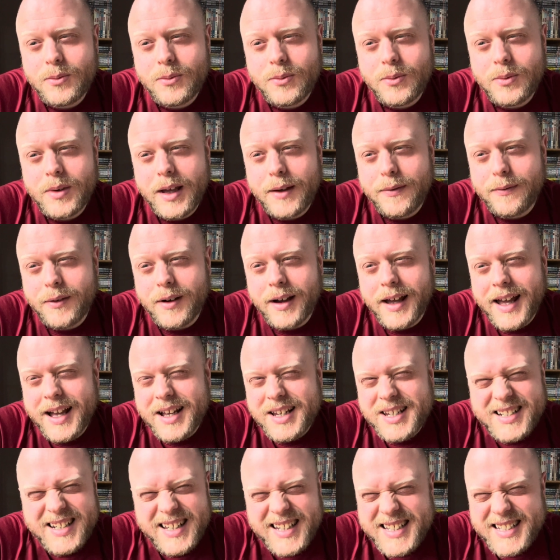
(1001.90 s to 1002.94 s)
If I
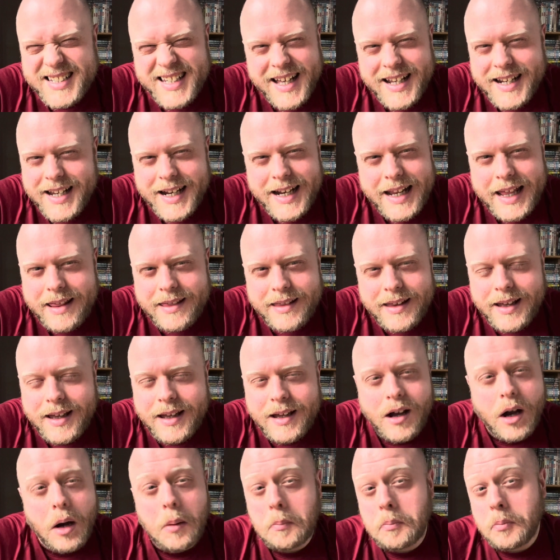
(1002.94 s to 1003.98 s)
actually said anything,
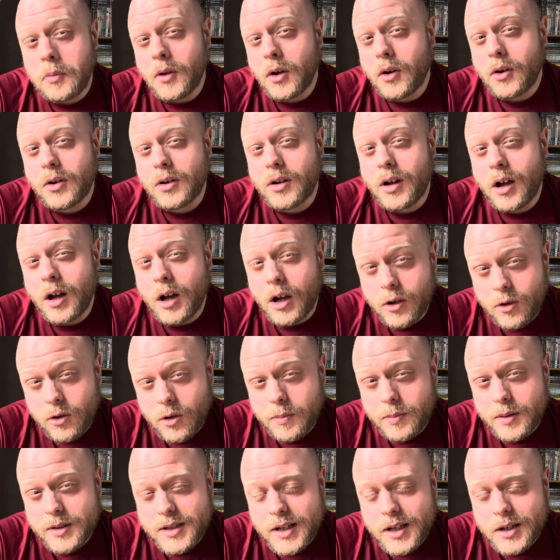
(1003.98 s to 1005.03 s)
I'm not
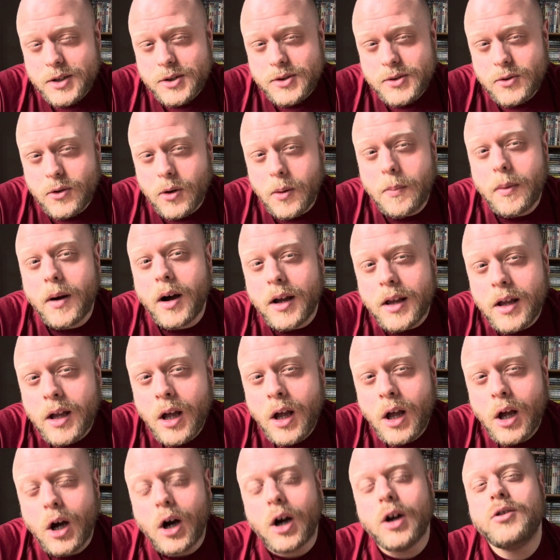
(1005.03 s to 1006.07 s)
100% sure, but
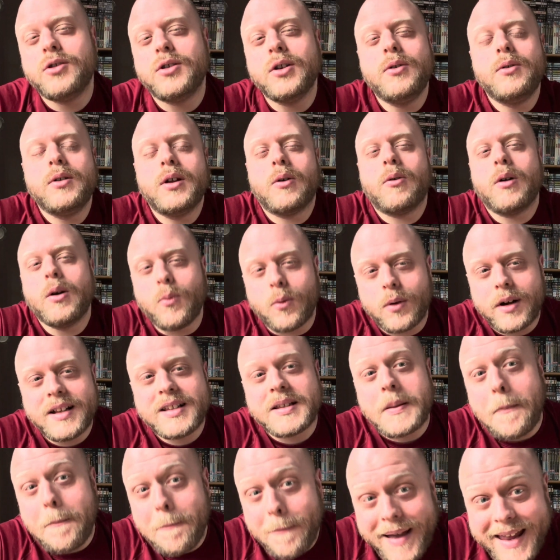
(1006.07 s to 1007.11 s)
I do know I wanted to
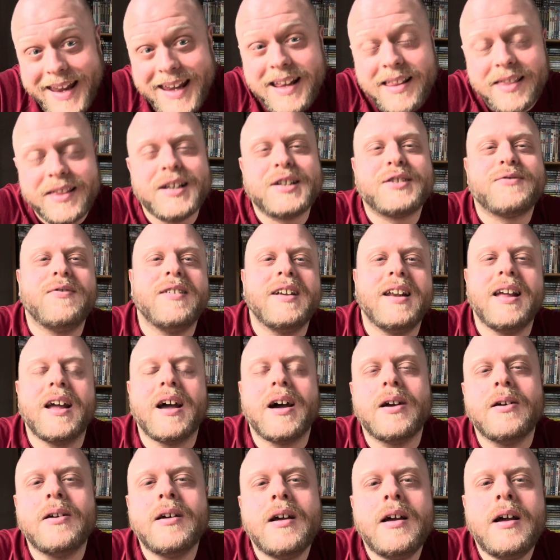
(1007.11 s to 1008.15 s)
make this
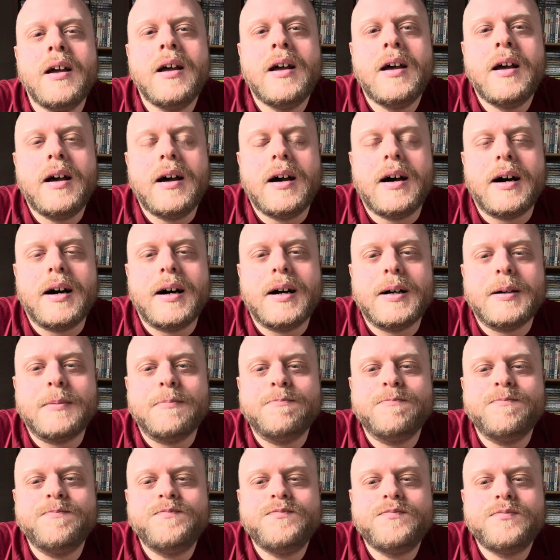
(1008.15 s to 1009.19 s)
video.
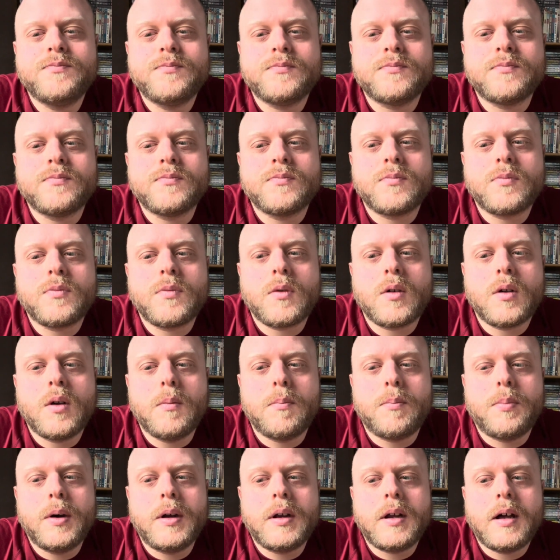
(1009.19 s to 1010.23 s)

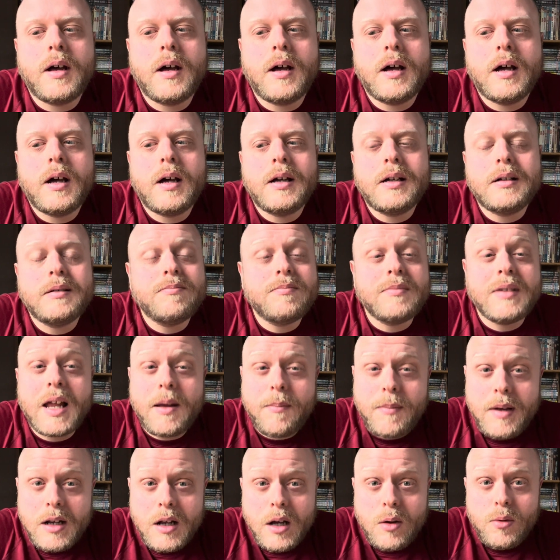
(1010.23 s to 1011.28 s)
But let
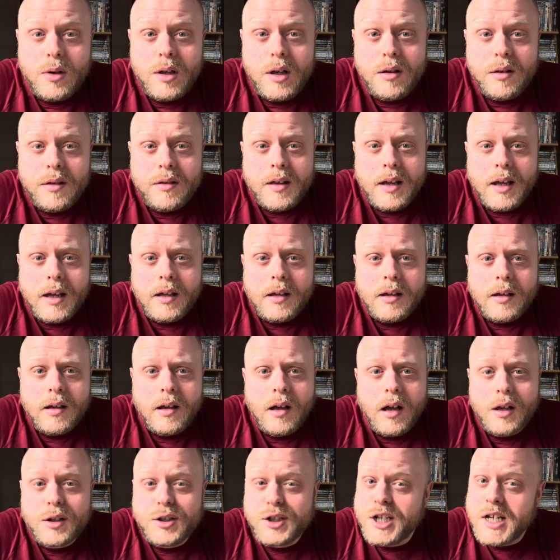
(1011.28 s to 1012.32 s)
me know what you think.
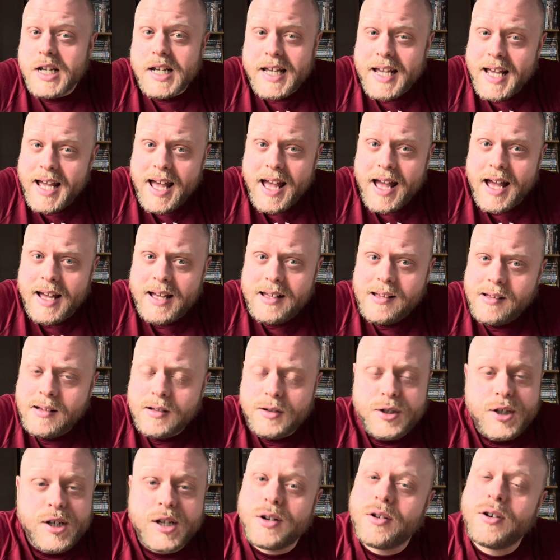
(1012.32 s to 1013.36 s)
Do you care?
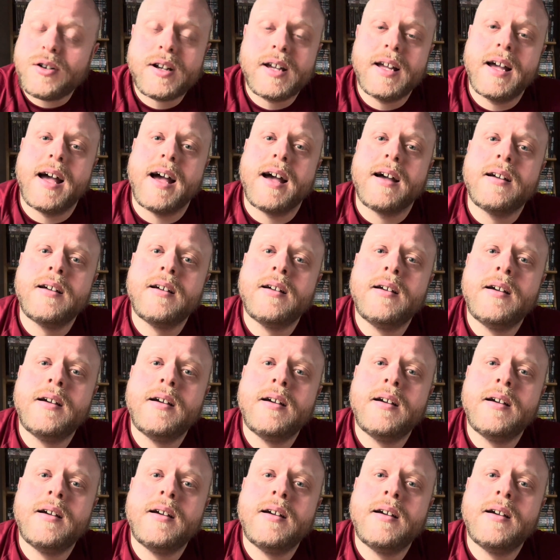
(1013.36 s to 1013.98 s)
Do you not care?